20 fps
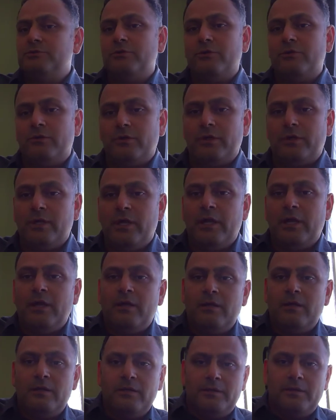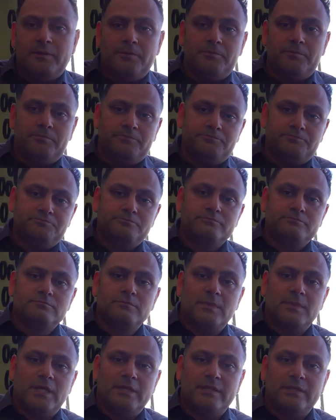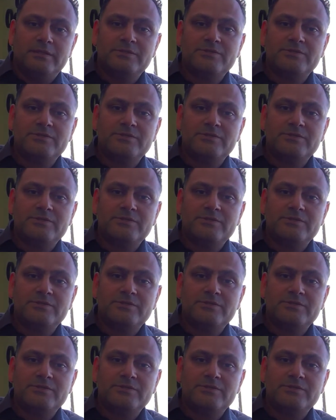or the